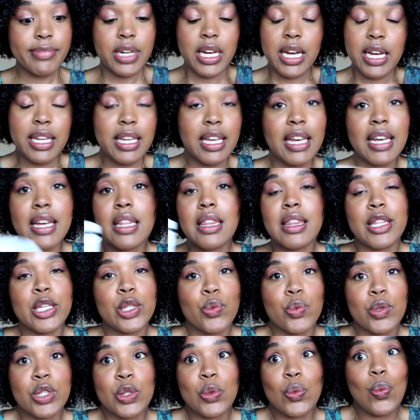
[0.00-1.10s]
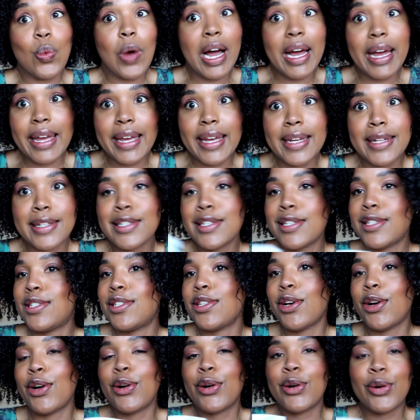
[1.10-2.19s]
Again, this was white,
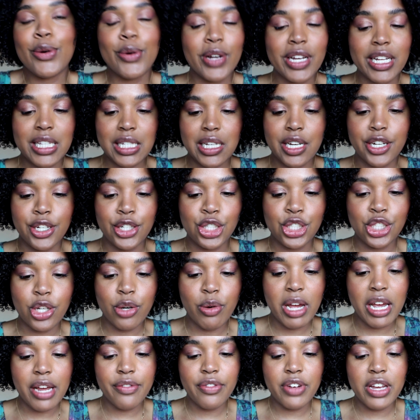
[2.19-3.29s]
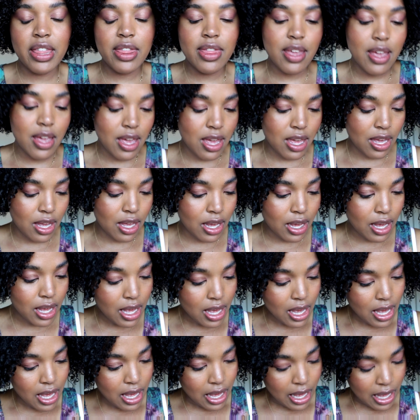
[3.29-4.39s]
so it's going to show everything.
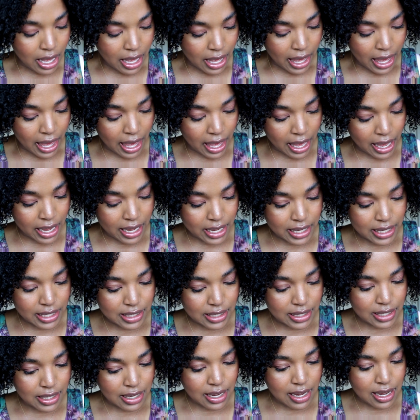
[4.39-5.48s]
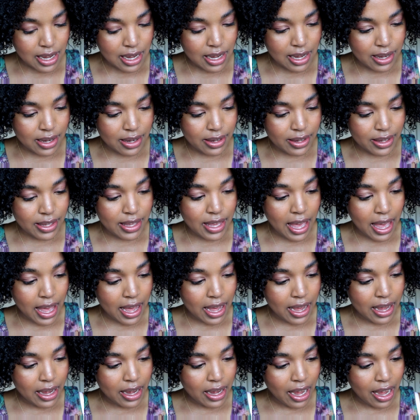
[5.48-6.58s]
And
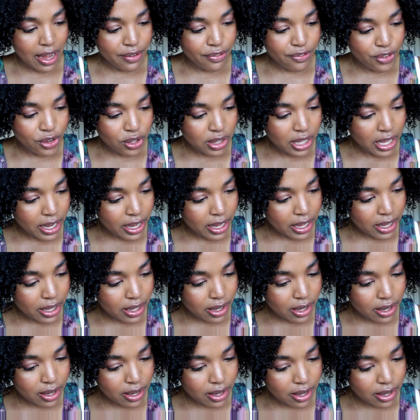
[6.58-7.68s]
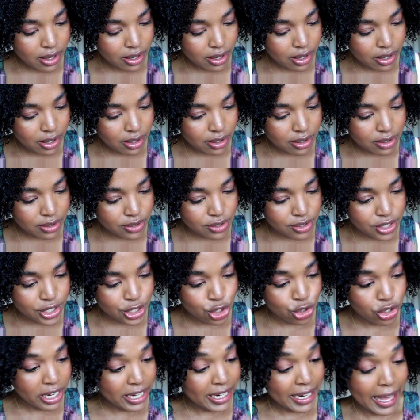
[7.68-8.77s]
yeah, I feel like
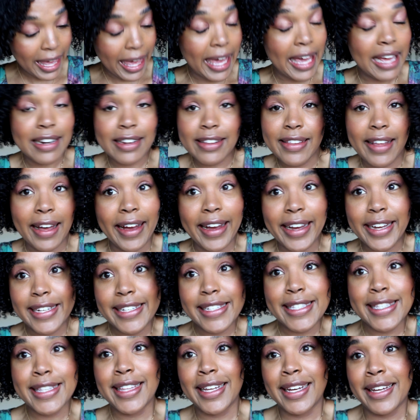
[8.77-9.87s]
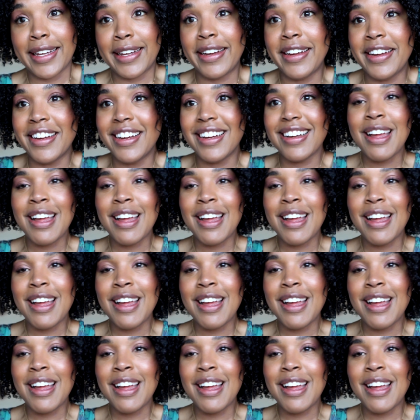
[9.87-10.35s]
just trying to analyze the